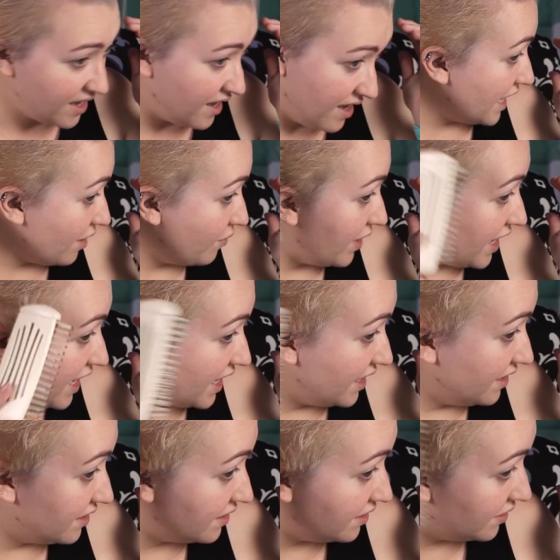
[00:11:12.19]
That
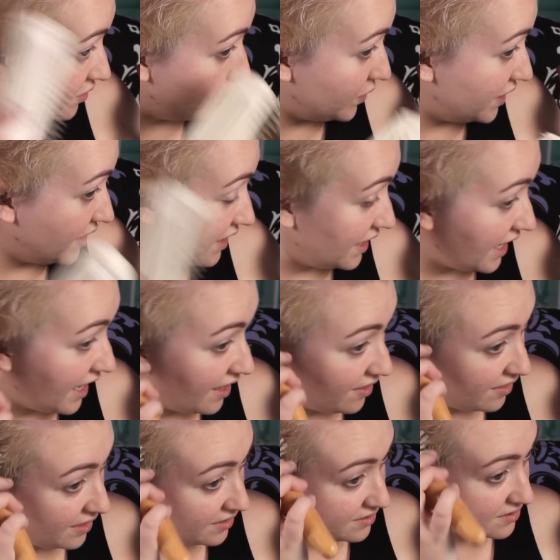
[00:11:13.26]
way we can get
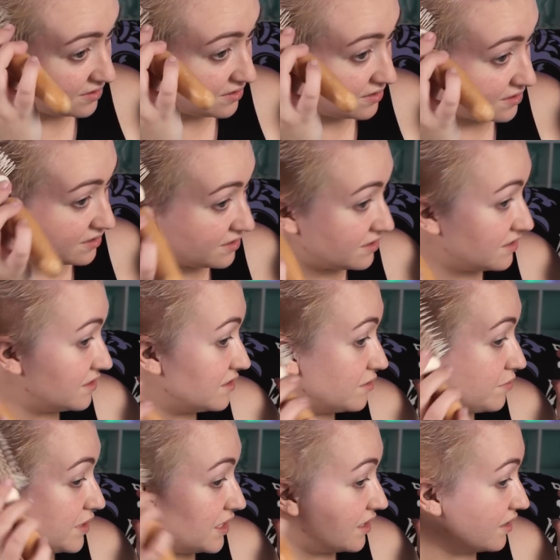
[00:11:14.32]
this to
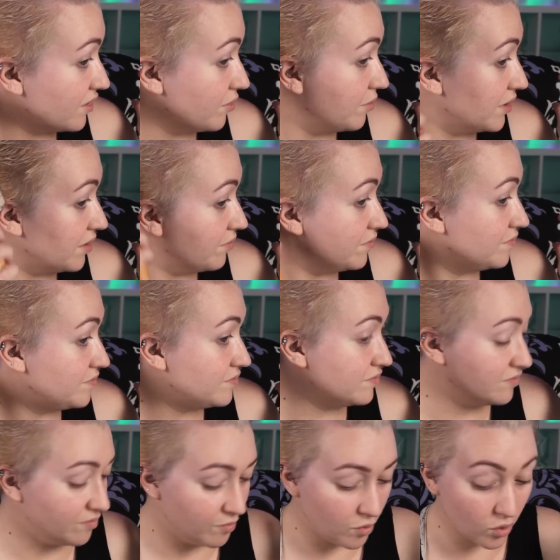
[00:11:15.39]
be a little bit
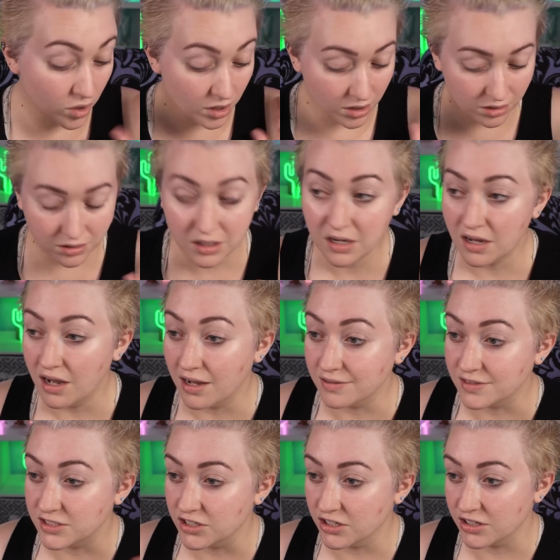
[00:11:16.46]
more of
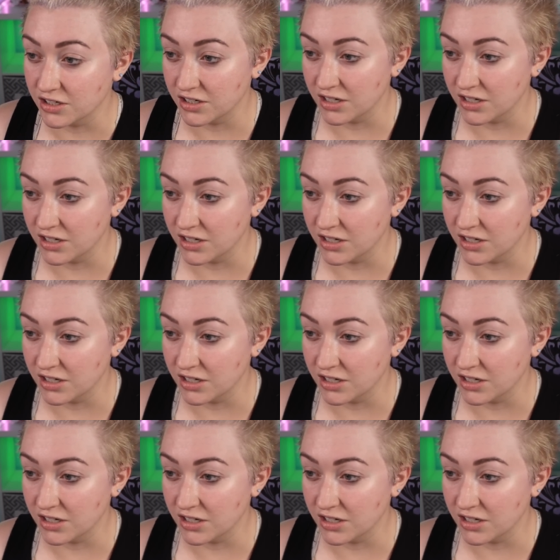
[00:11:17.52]
a darker